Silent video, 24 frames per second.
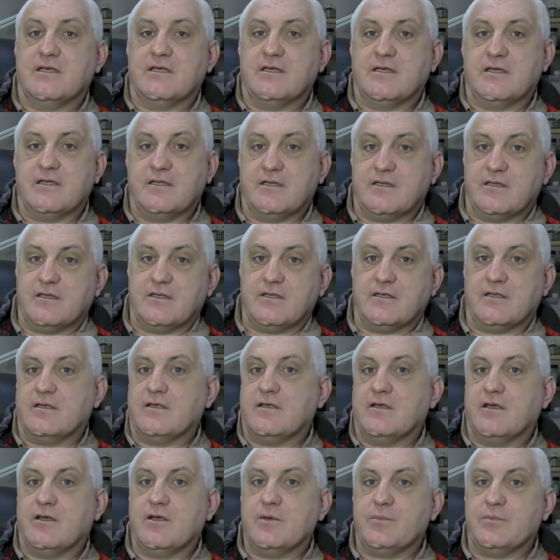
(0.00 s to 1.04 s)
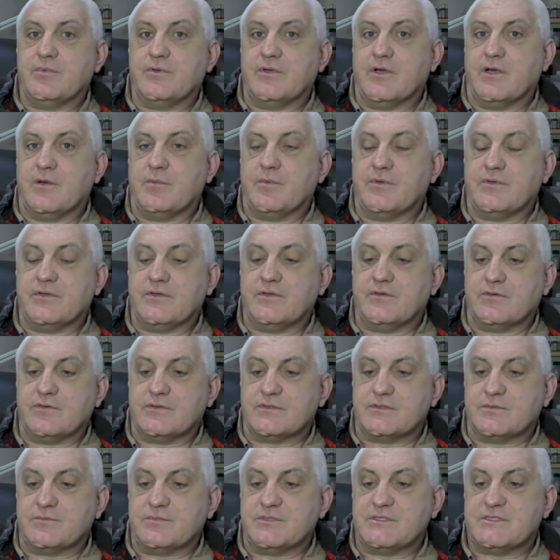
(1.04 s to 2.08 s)
and open the
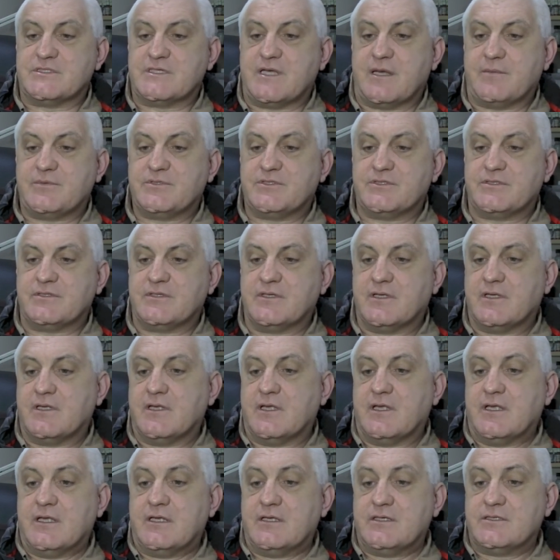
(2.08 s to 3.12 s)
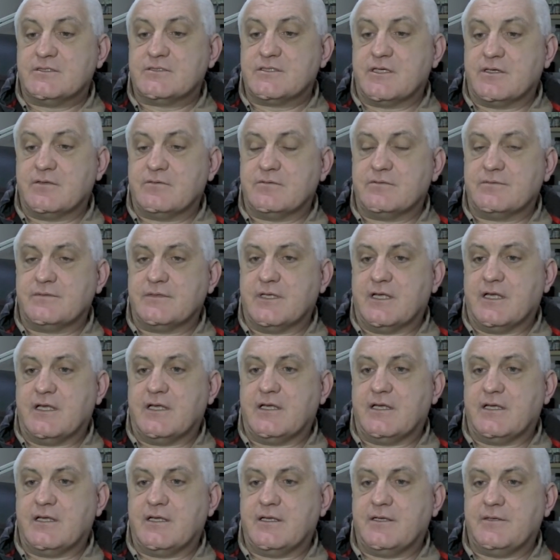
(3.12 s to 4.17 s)
doors of perception. So,
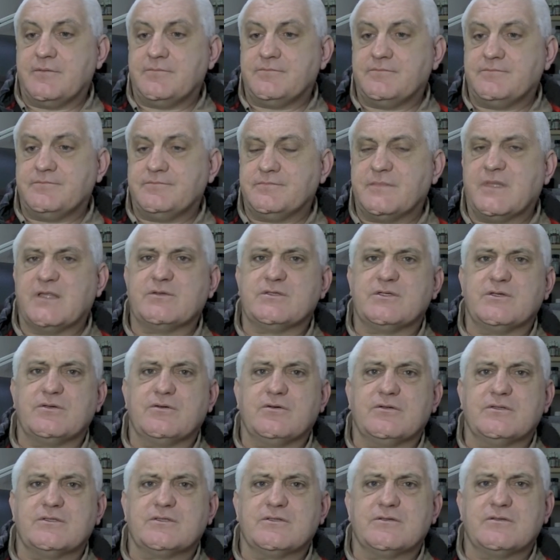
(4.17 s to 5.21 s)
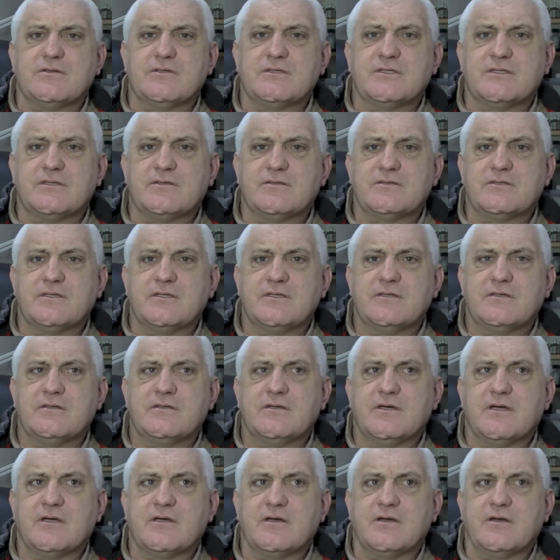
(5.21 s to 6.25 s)
was it Aldous Huxley?
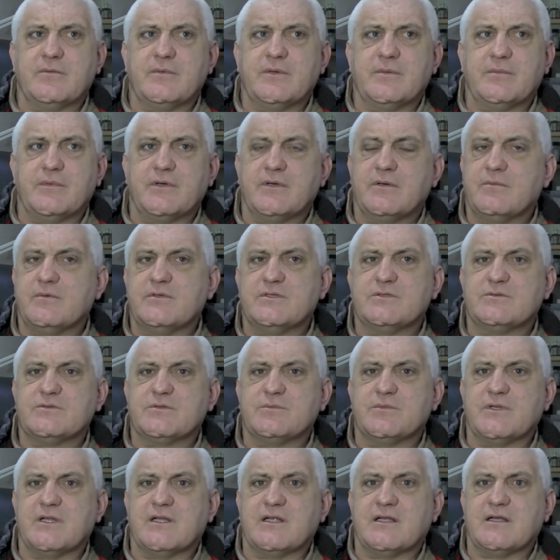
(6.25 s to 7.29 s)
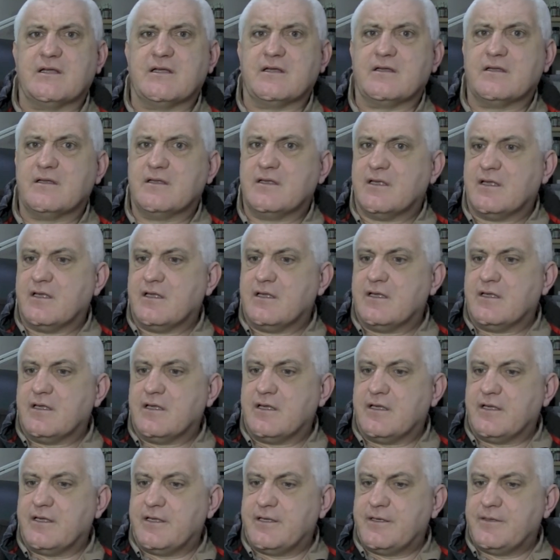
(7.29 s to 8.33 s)
I can't remember. It was somebody like
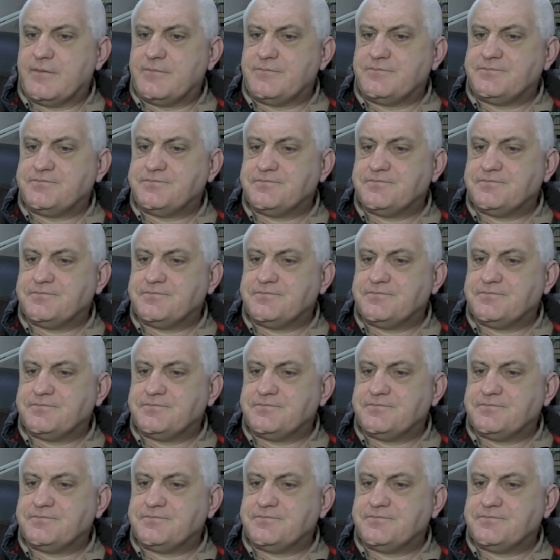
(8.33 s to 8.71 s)
that.